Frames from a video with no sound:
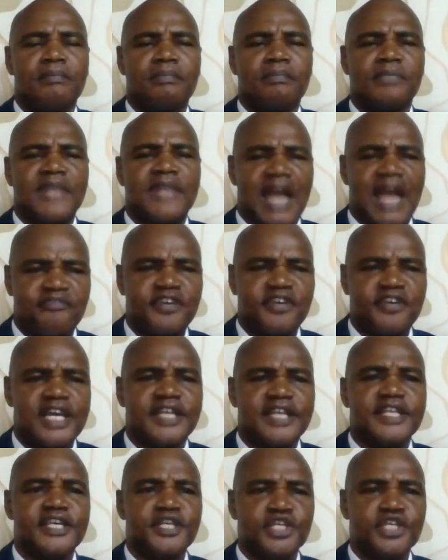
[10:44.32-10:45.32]

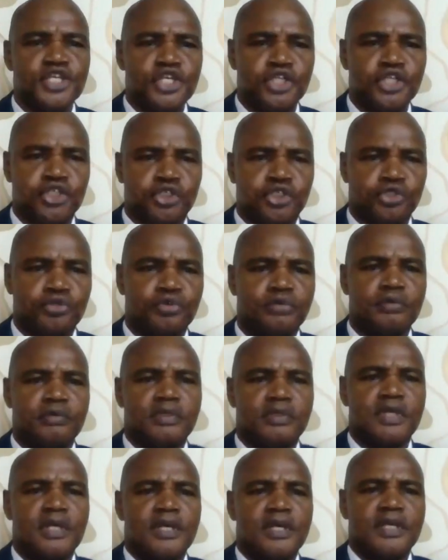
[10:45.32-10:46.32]
navigate the issue.
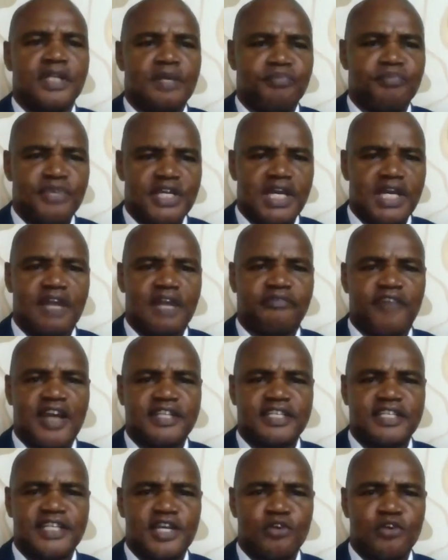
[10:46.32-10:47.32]
The big
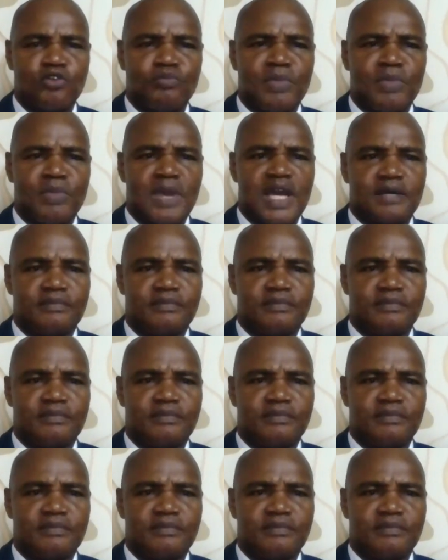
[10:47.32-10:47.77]
elephant in the room